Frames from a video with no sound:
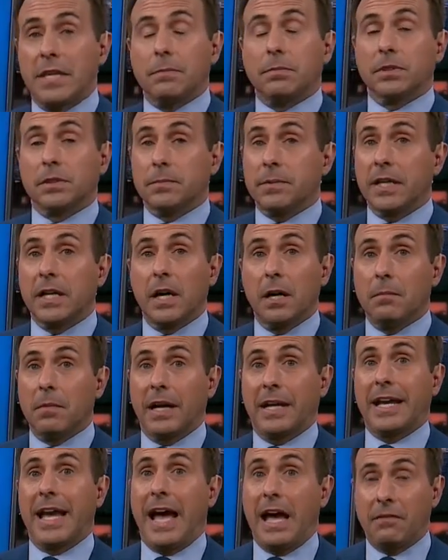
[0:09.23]
able to become
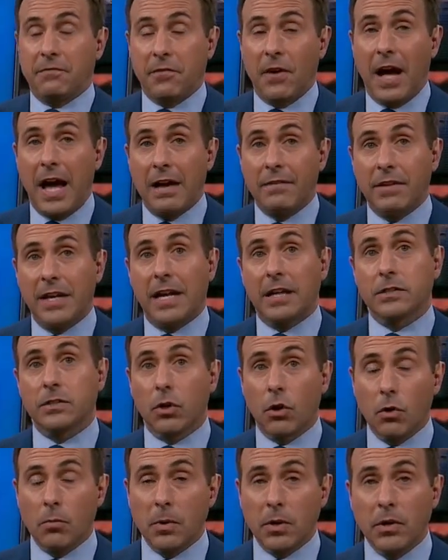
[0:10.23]
a cat 5 in
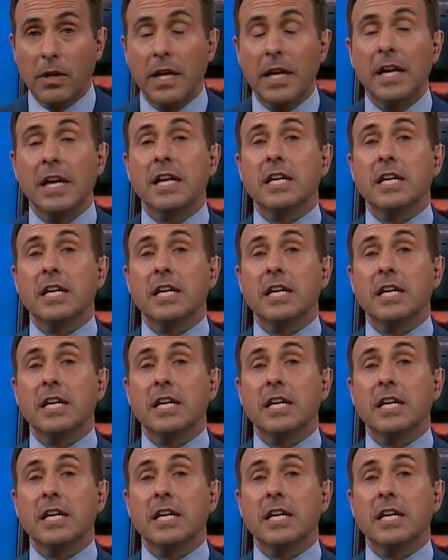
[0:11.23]
october